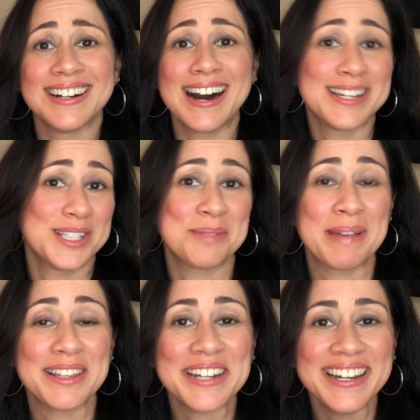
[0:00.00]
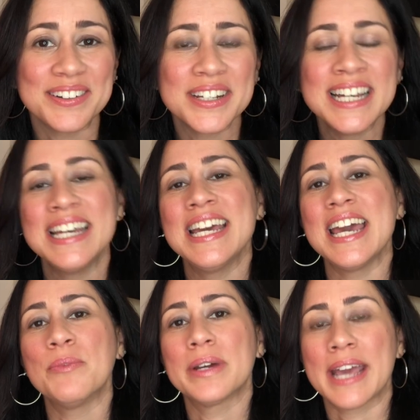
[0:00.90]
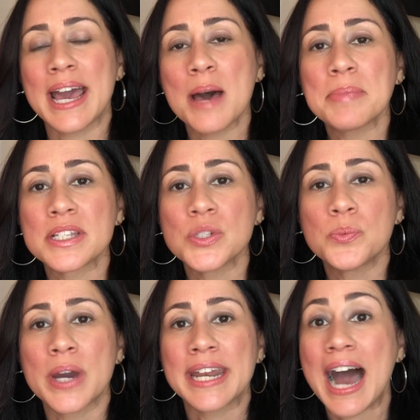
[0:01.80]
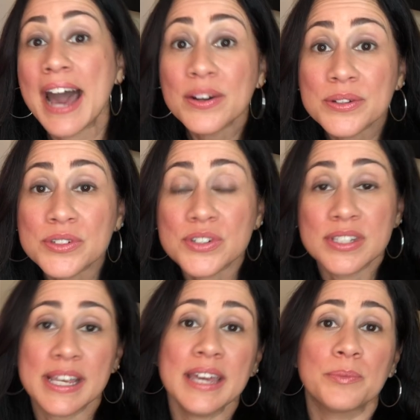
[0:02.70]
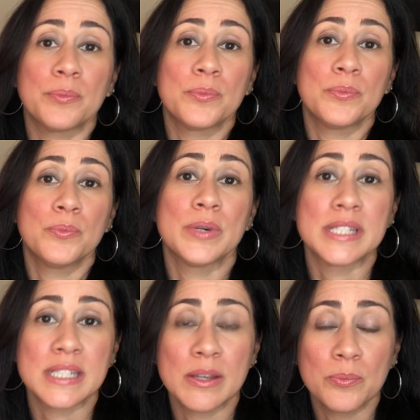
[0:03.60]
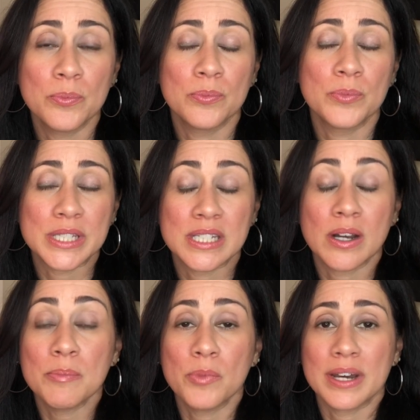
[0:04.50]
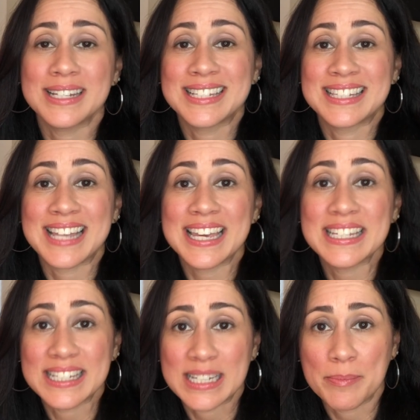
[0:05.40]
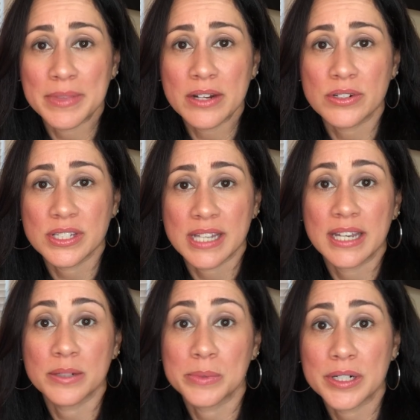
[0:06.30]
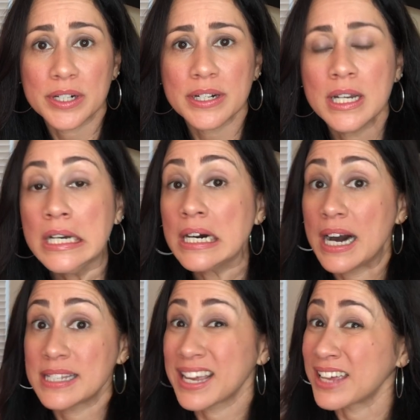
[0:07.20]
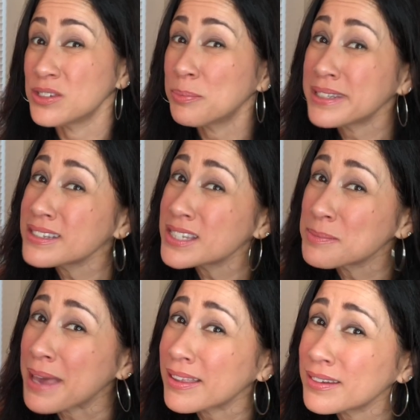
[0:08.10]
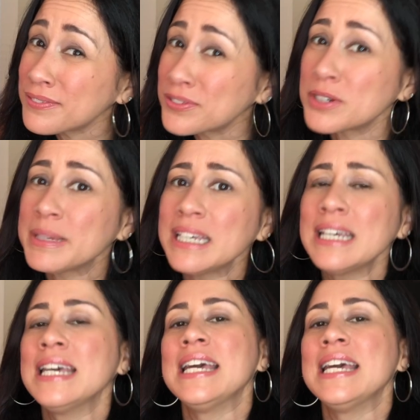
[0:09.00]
I spell it out. And what happens when I don't understand when someone is saying something or saying a word, I say, can you please spell it for me?